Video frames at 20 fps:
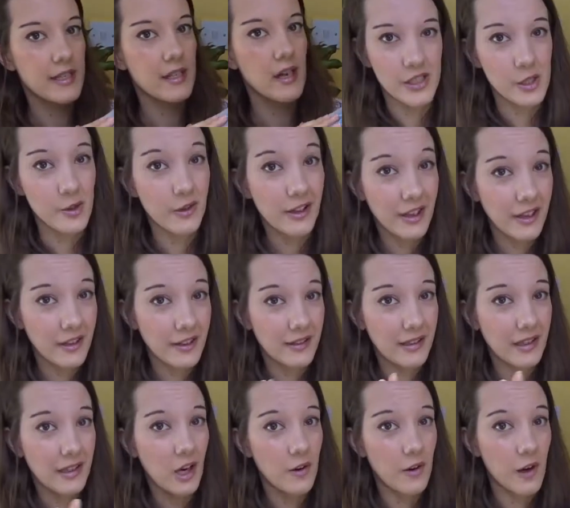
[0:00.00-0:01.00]
So I'm
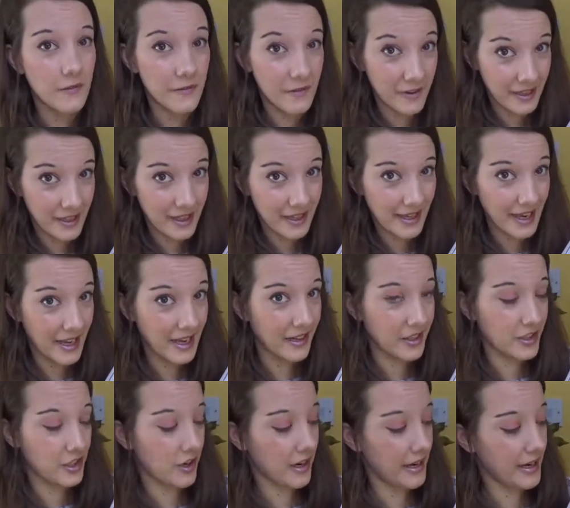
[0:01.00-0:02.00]
gonna go over it again
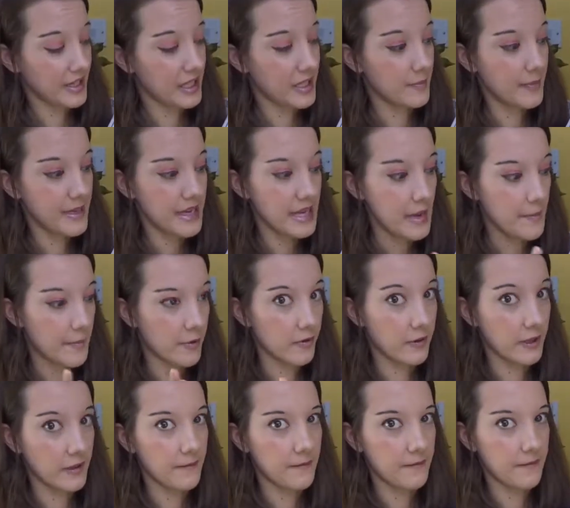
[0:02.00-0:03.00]
and try to be
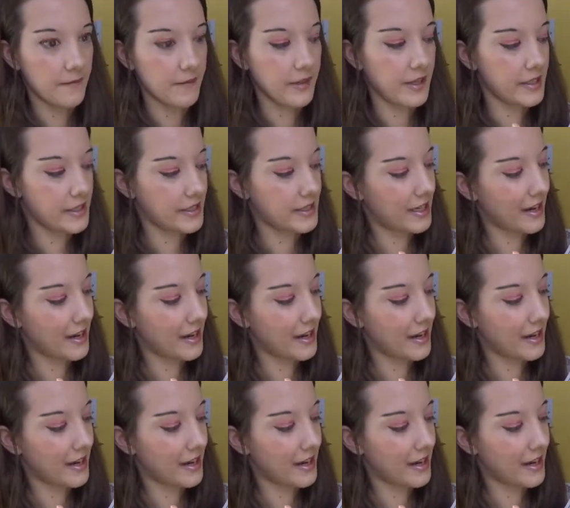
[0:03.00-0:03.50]
brief this